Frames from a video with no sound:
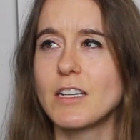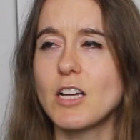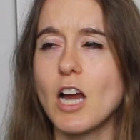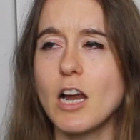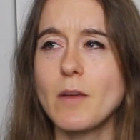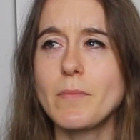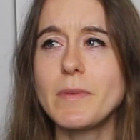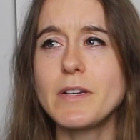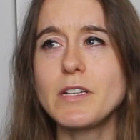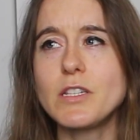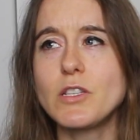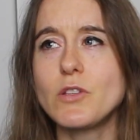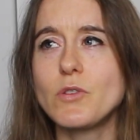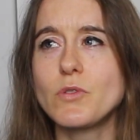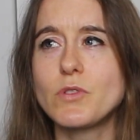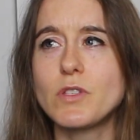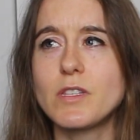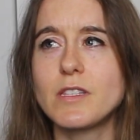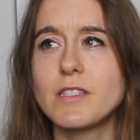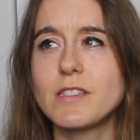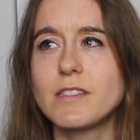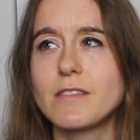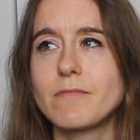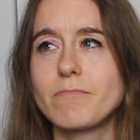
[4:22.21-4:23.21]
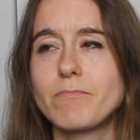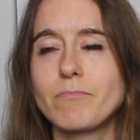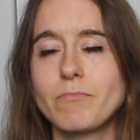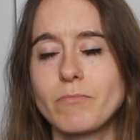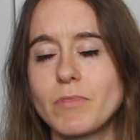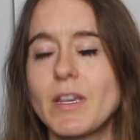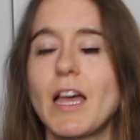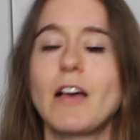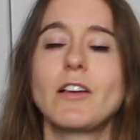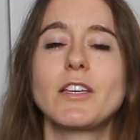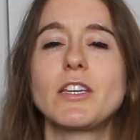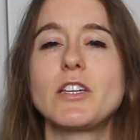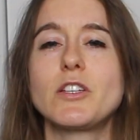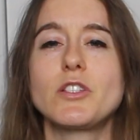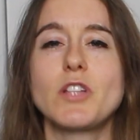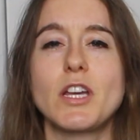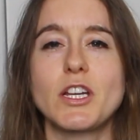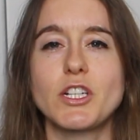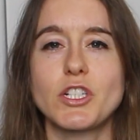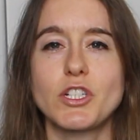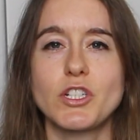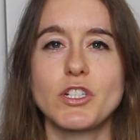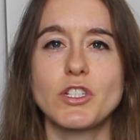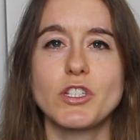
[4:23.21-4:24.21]
Garmin uses
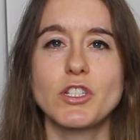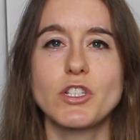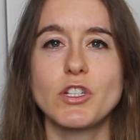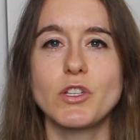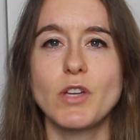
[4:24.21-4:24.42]
calculations